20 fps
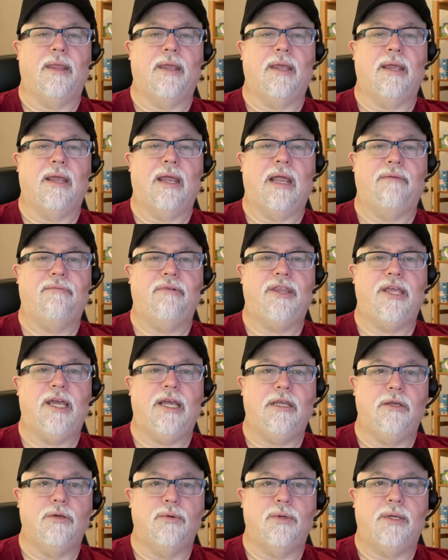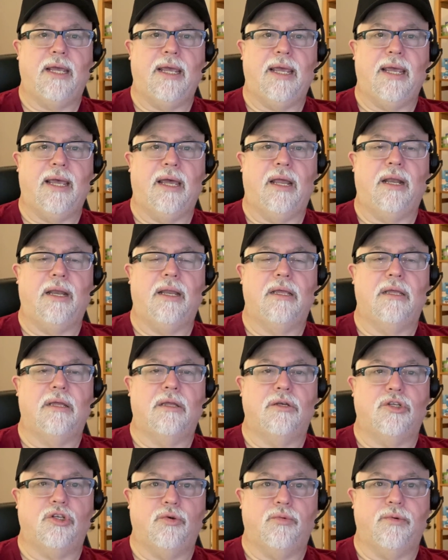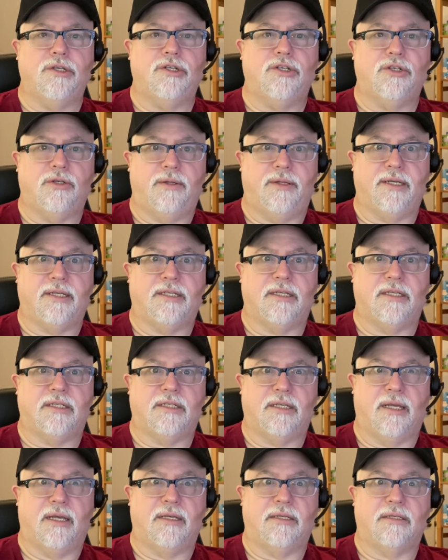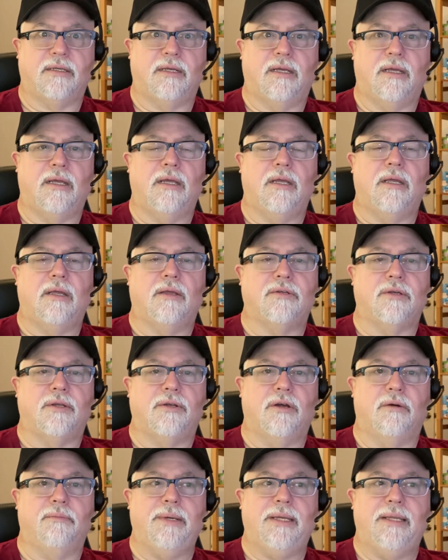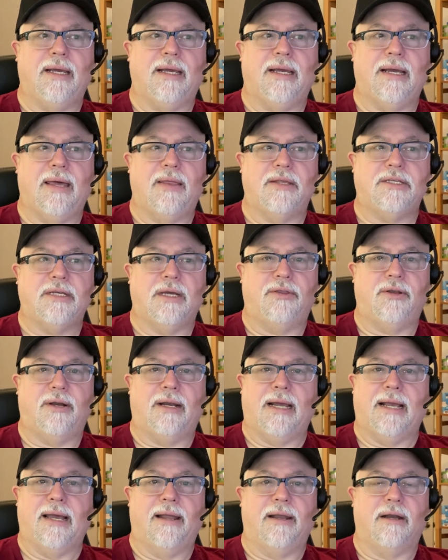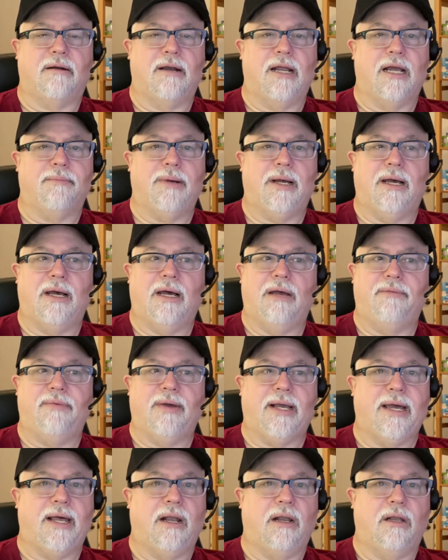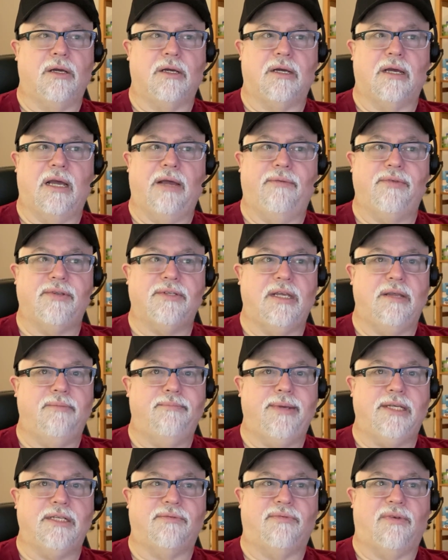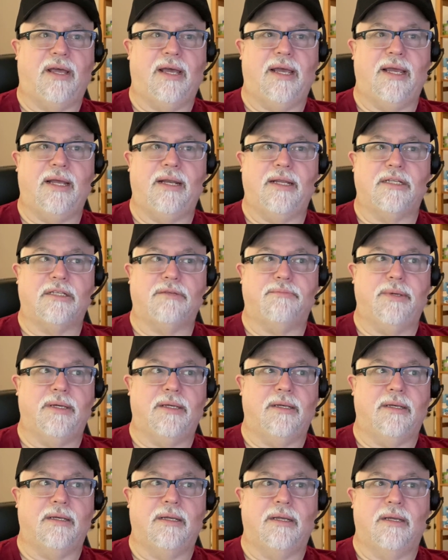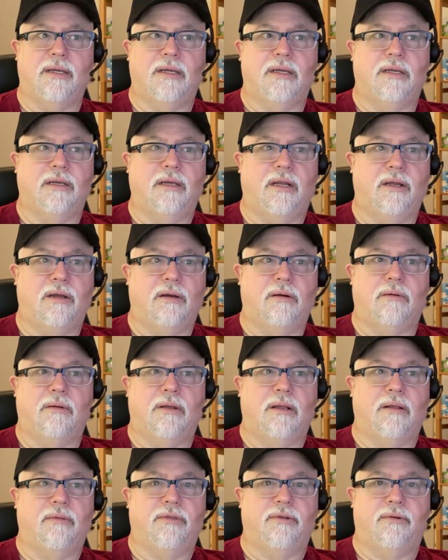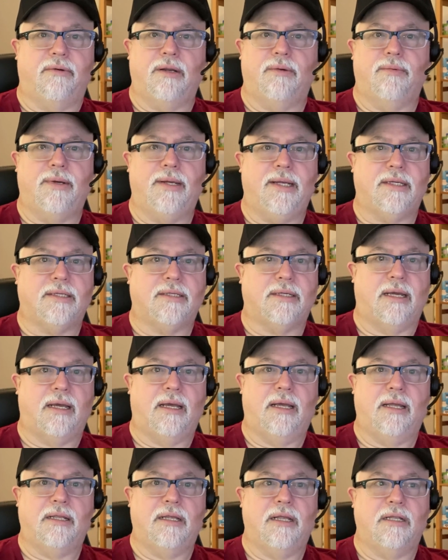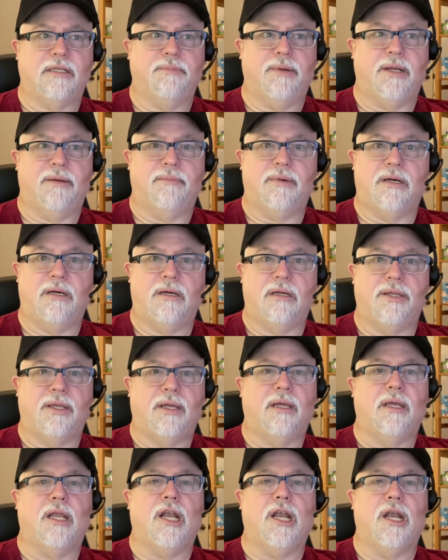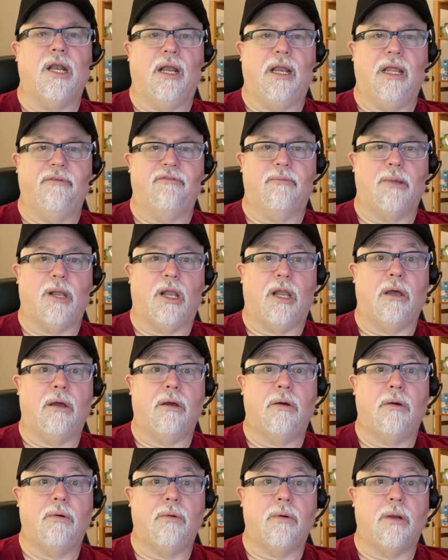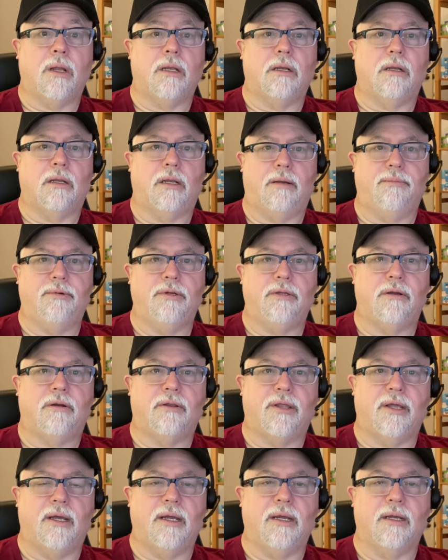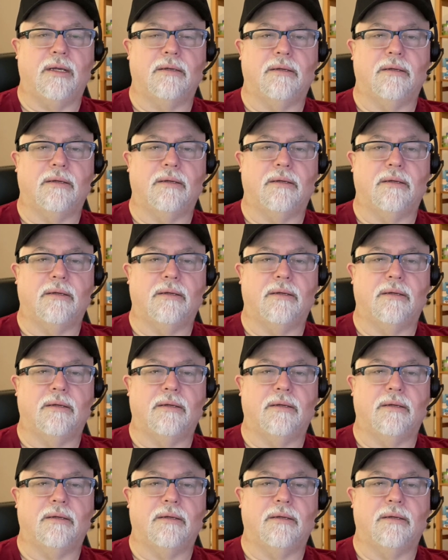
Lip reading: everything you can to ensure the success. So don't be that guy that's out there, I got to crack my hive, I got to look, I haven't seen bees flying, it's been, 3 weeks, it's been a month. Leave them alone. Let them do their thing.